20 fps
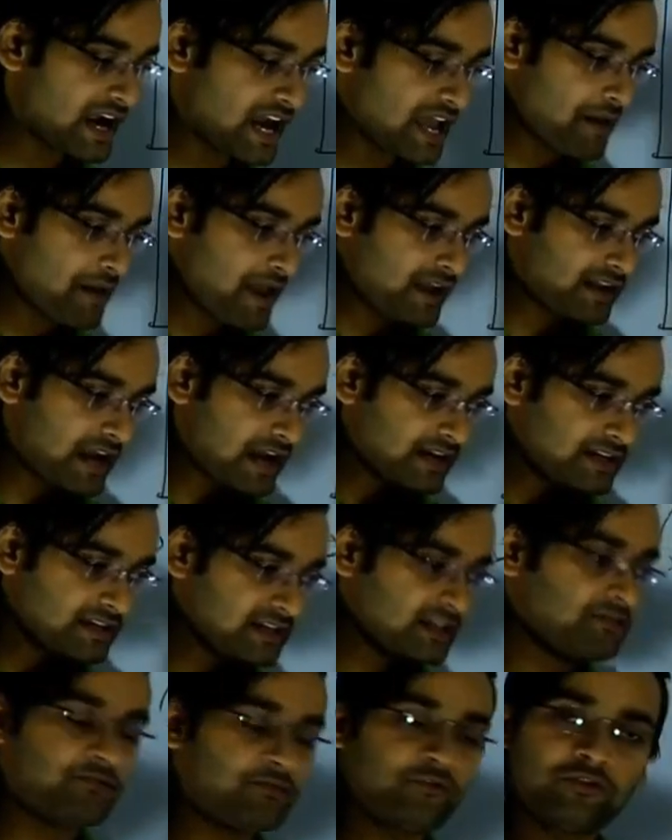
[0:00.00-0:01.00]
and I am
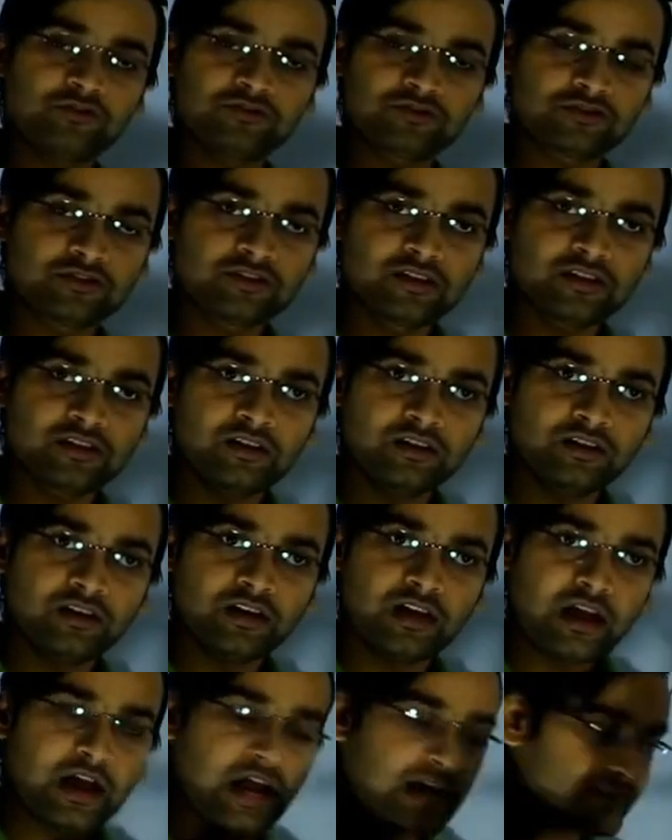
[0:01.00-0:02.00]
acting a force
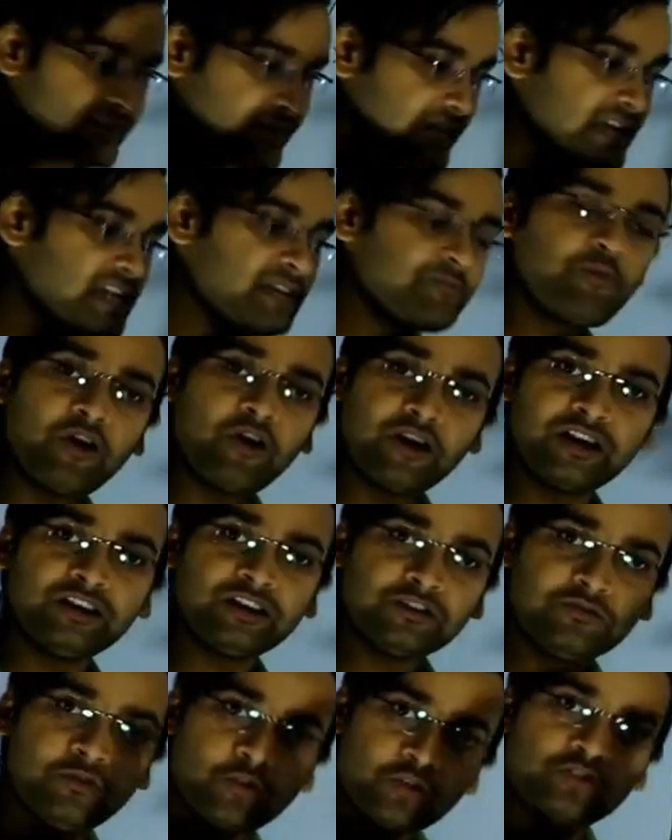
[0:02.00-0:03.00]
at any
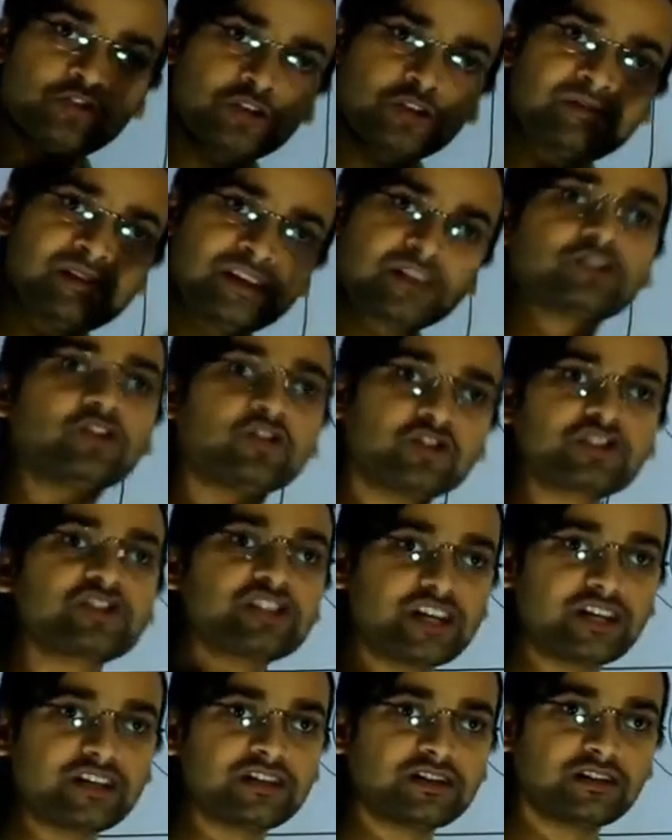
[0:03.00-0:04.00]
point, the force should be a
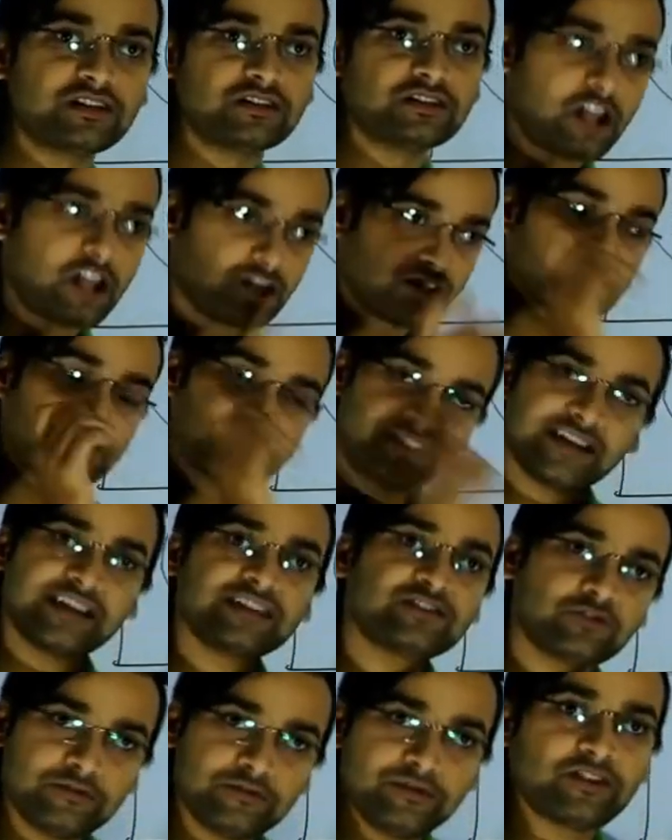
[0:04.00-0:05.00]
constant, that the
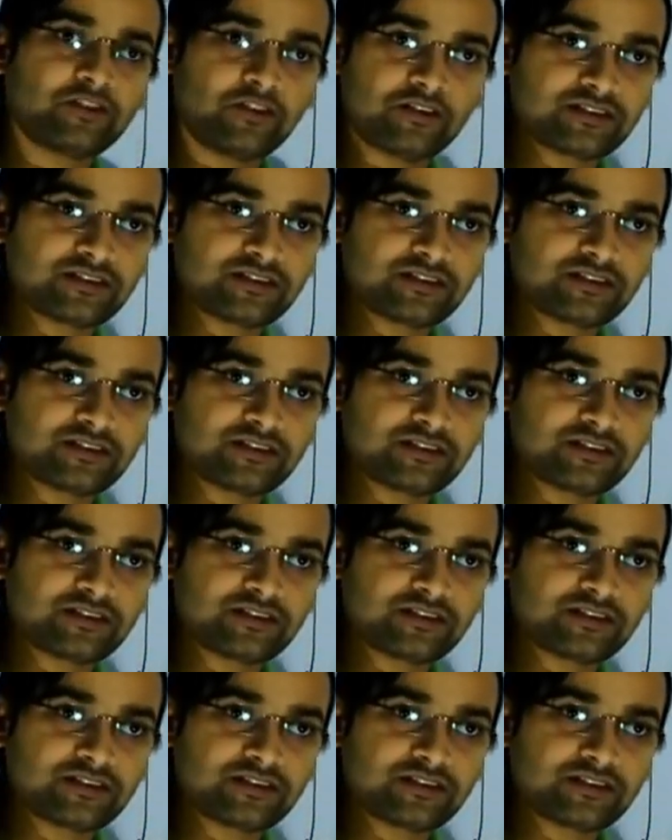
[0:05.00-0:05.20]
stress should be